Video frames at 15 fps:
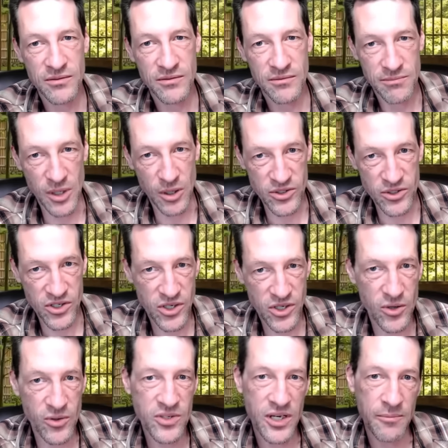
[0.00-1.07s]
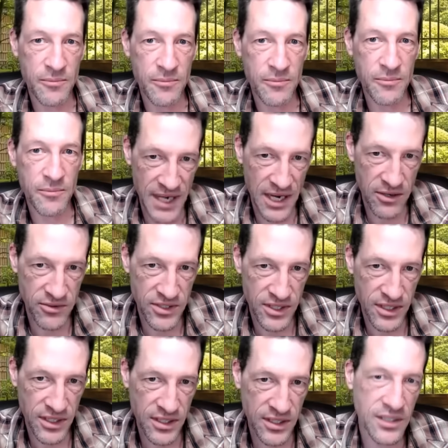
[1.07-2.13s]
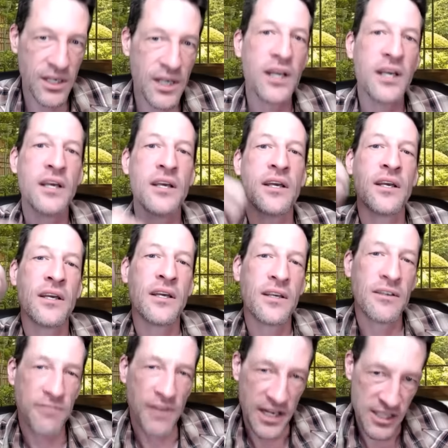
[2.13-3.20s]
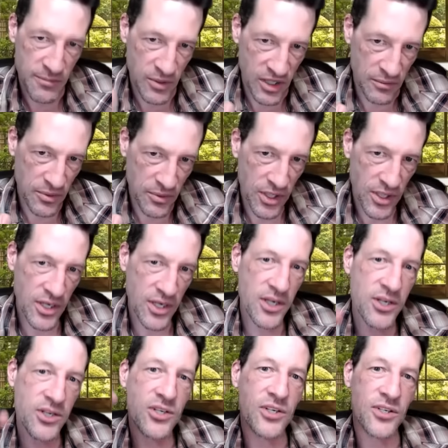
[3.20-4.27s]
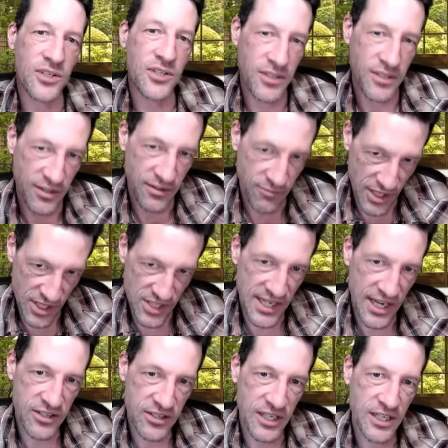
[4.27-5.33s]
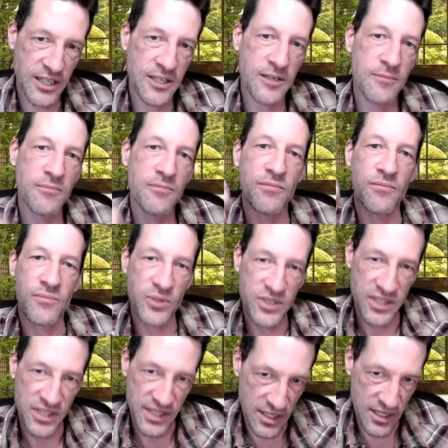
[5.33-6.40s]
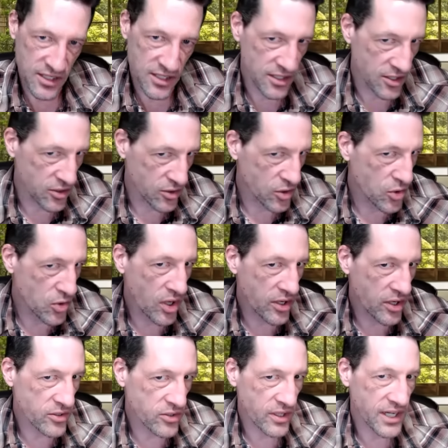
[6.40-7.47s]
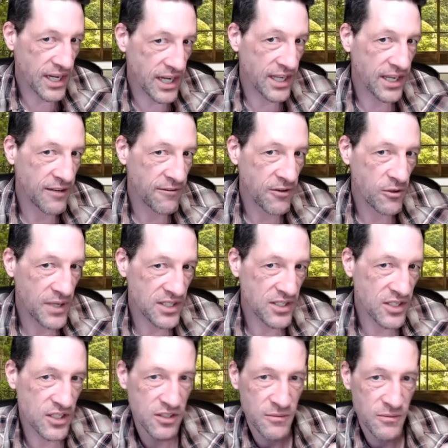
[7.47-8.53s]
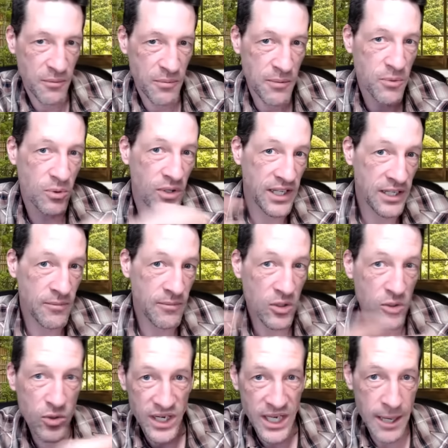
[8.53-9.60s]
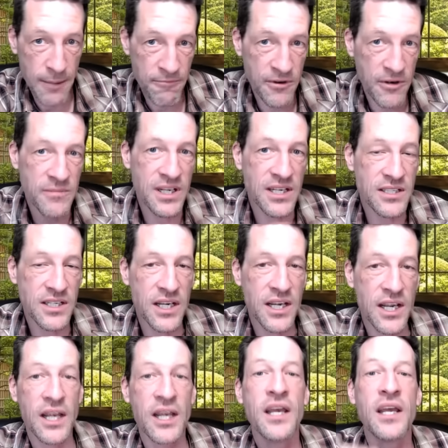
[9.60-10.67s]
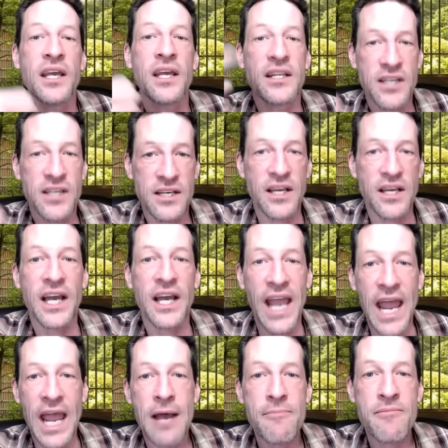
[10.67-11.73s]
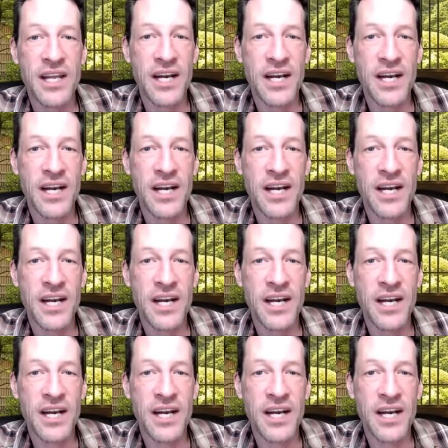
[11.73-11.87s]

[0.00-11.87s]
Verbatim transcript: Moses goes up to the mountain, finds a burning bush, reaches out to him. Moses says, You know, who are you so that I can give your message to my people and let them know who it came from? They say, It says, I am that